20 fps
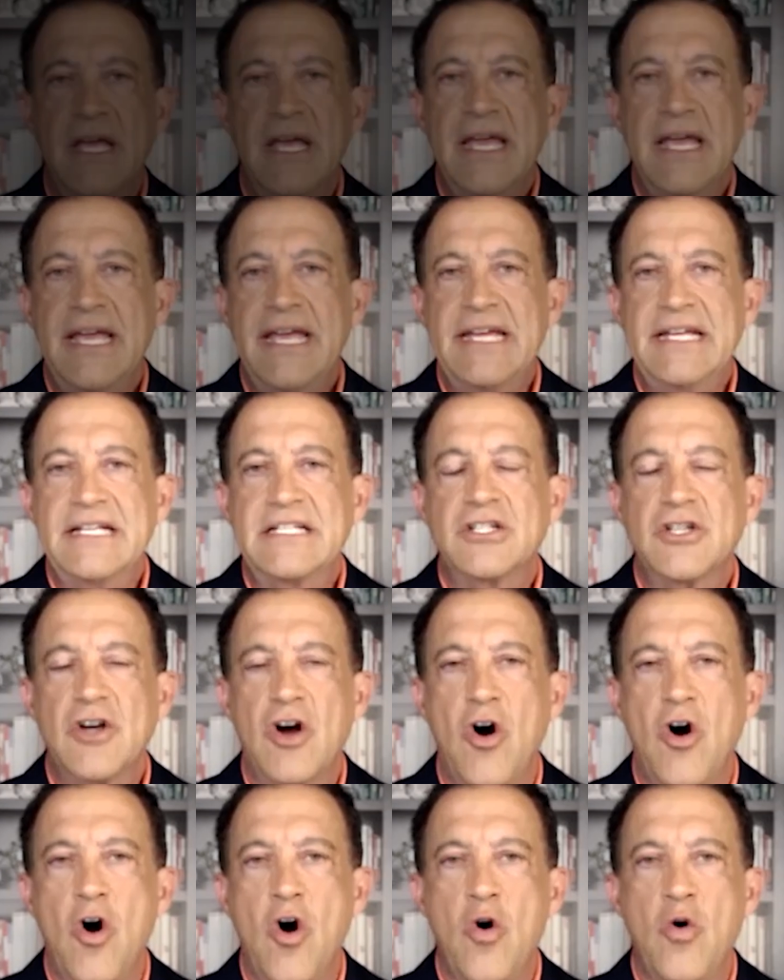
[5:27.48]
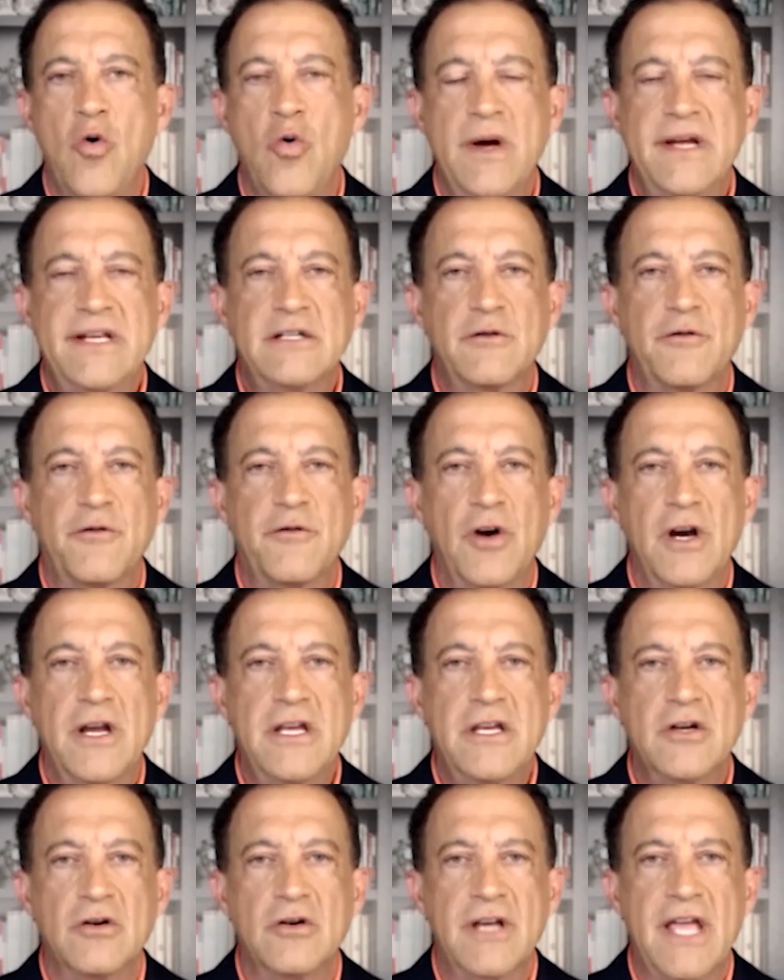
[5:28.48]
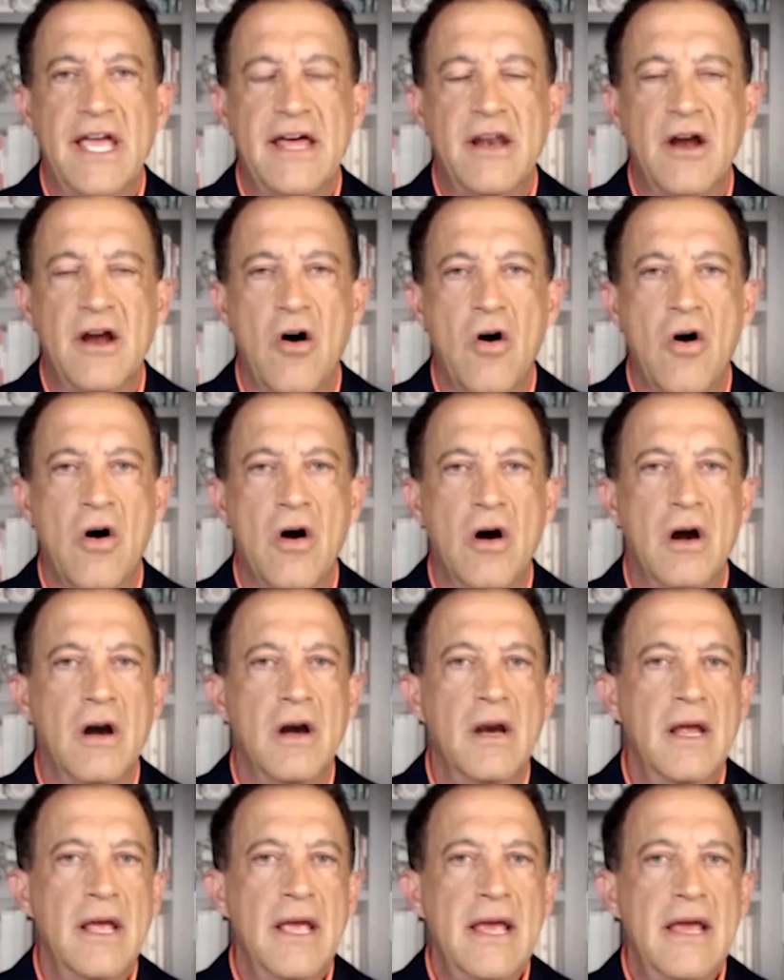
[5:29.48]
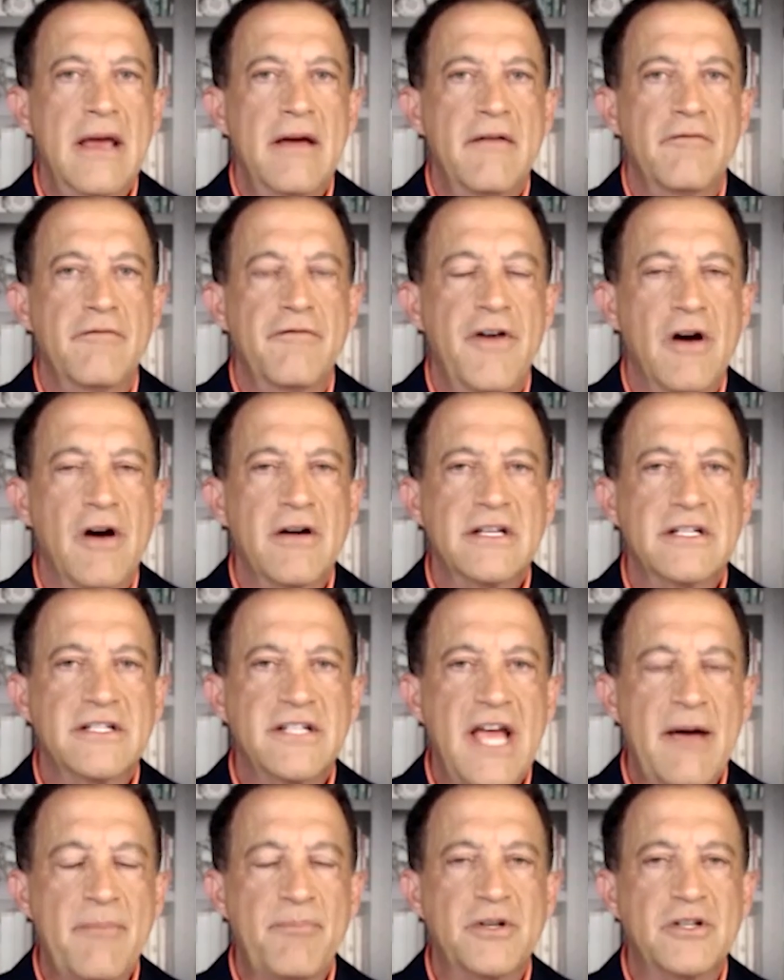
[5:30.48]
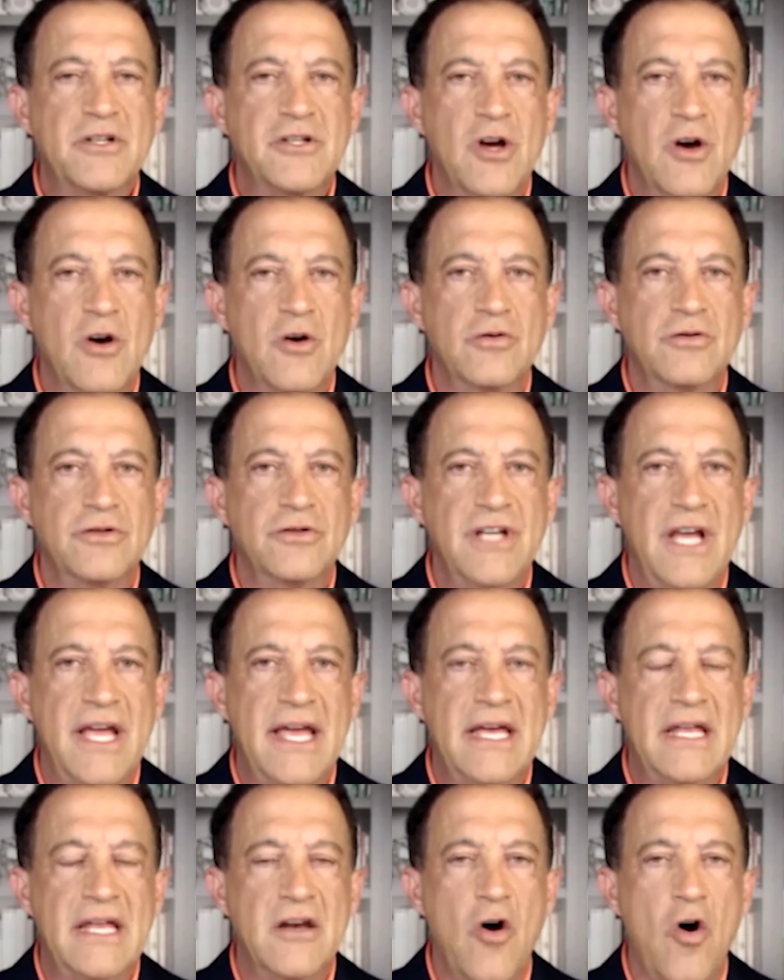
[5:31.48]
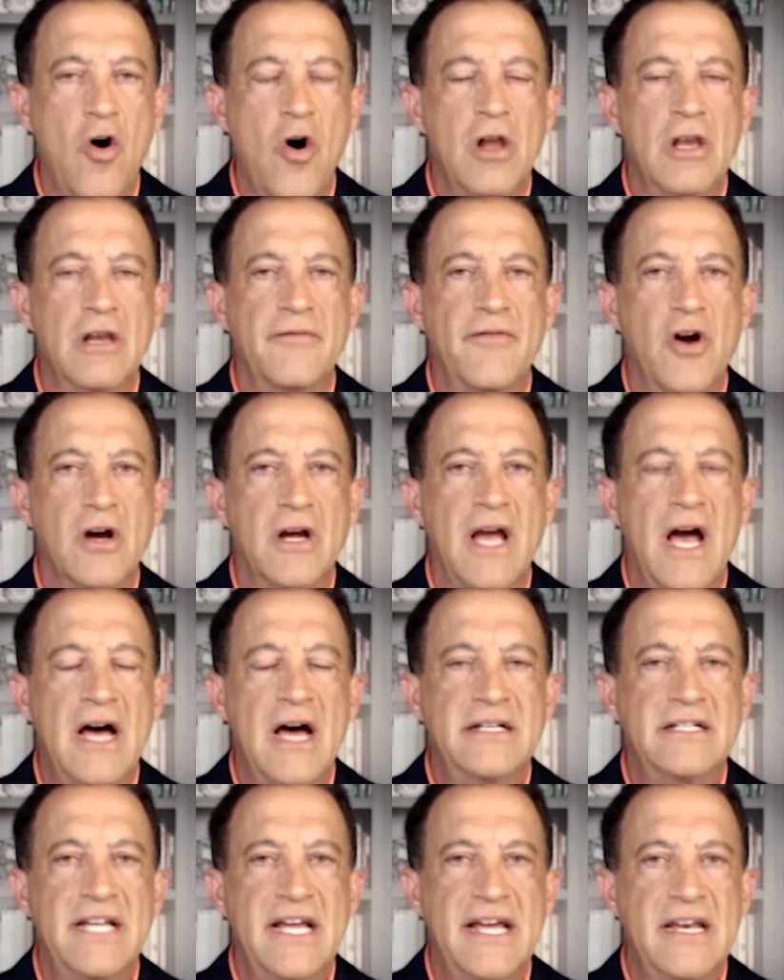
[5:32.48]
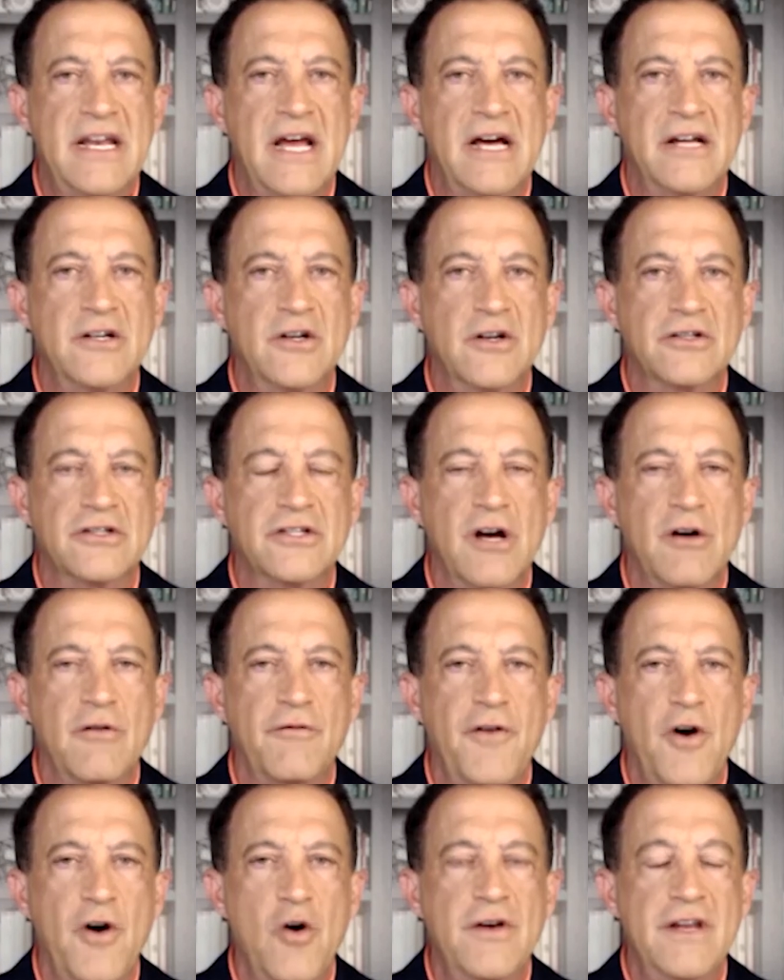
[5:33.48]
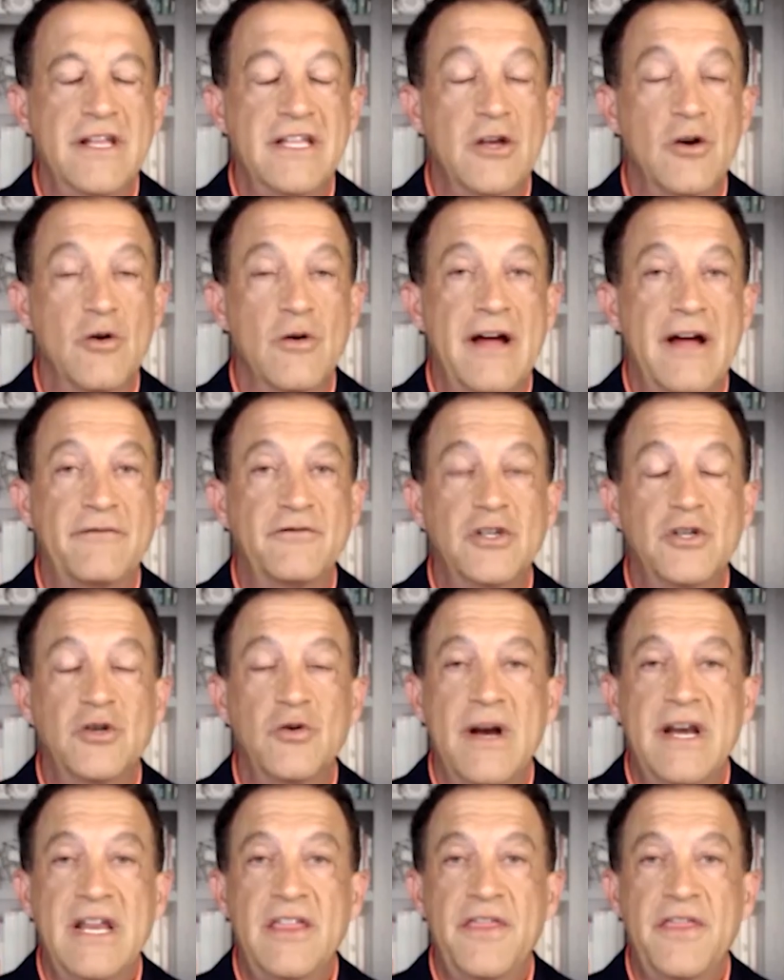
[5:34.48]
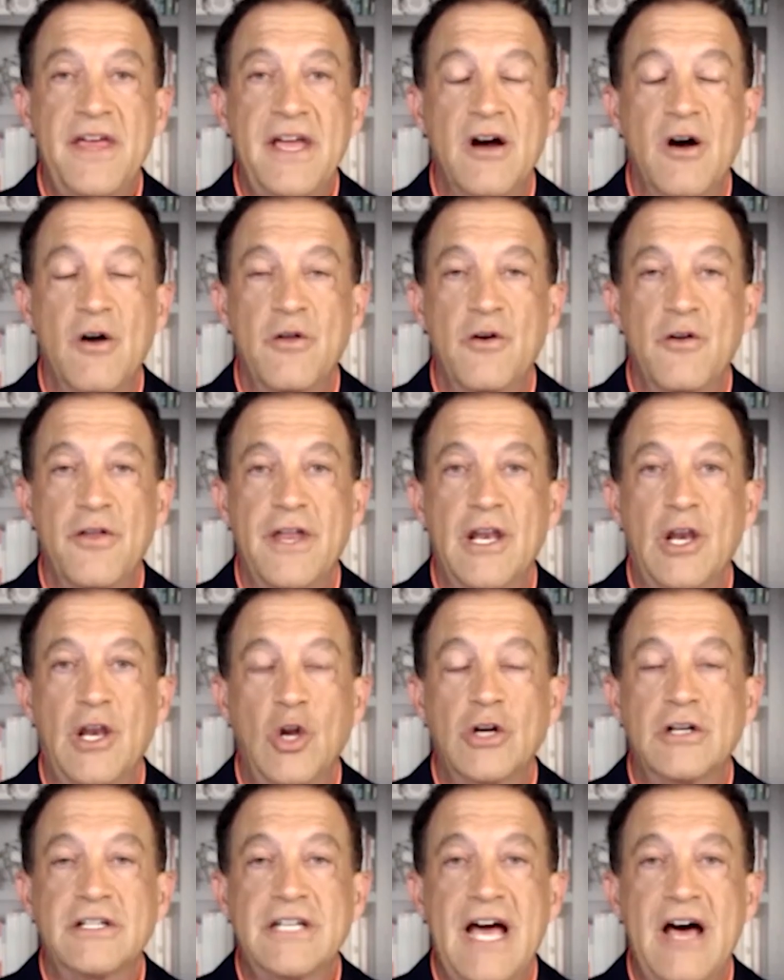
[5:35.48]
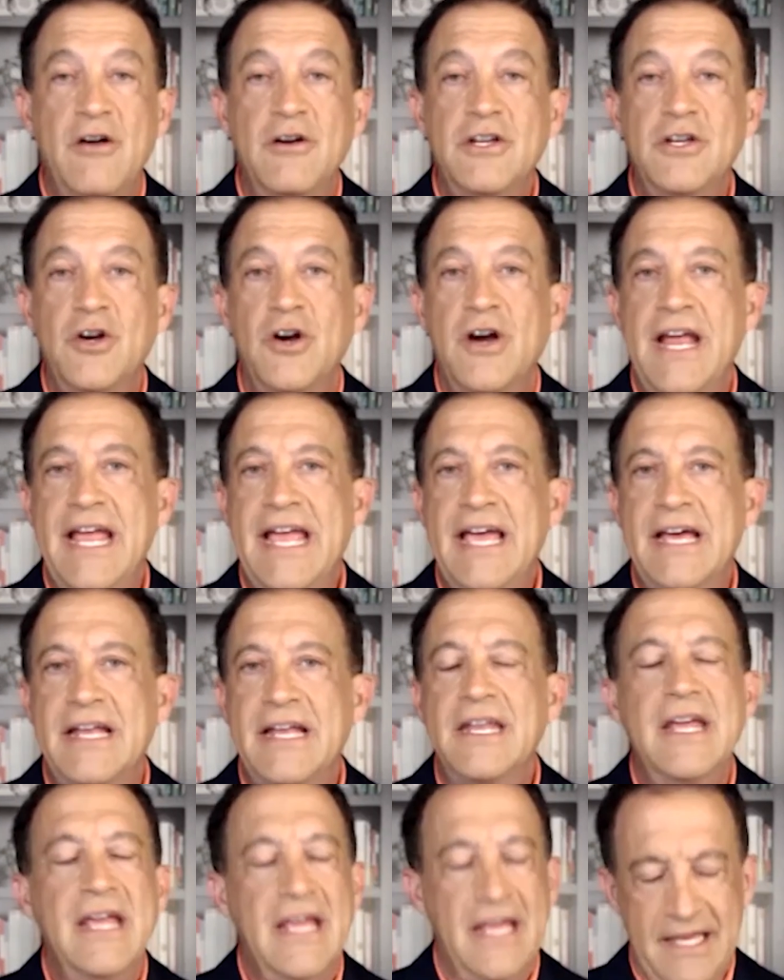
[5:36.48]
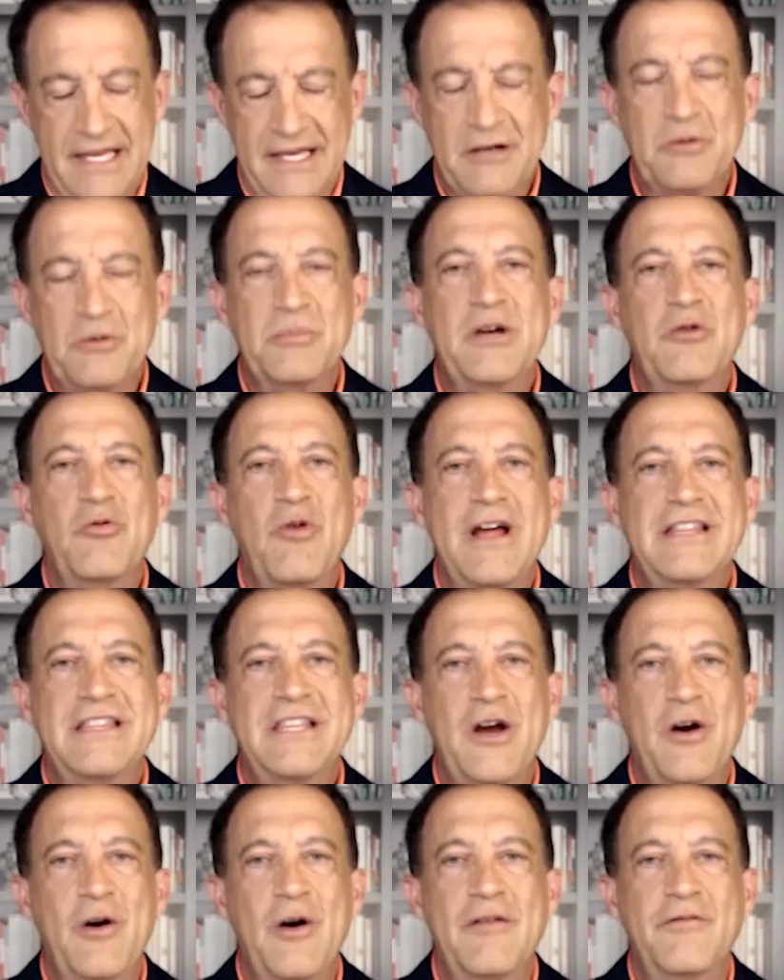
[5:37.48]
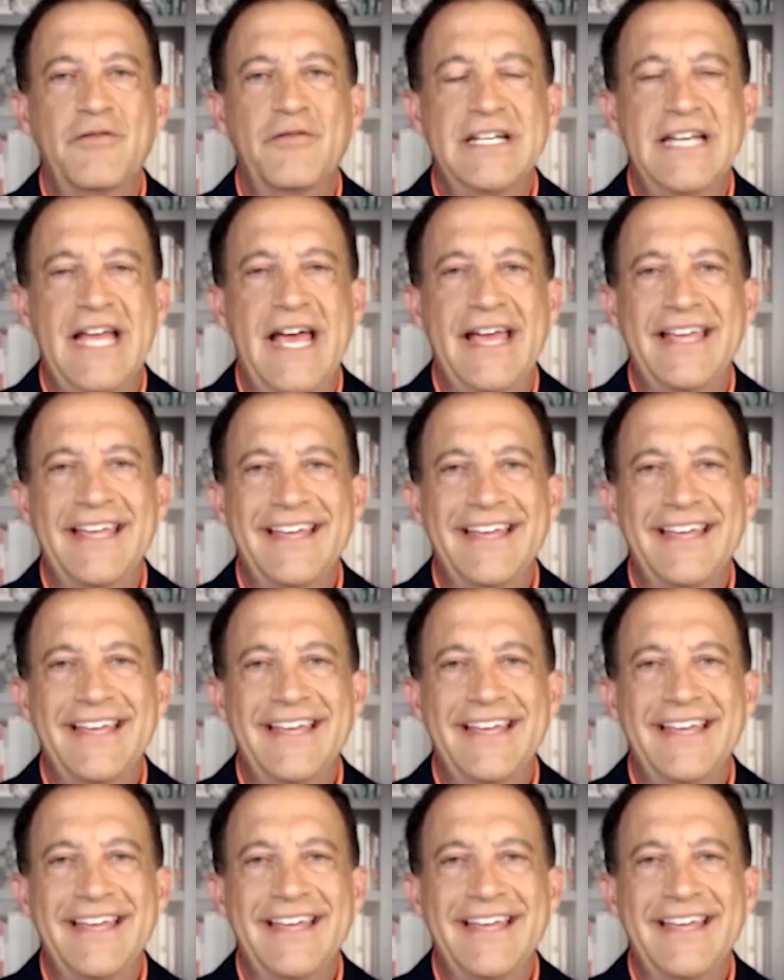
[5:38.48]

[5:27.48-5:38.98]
It's always free. You'll get our various episodes and all of our content on your cell phone, and you don't have to do anything other than look down in your hand. It'll be right there every day.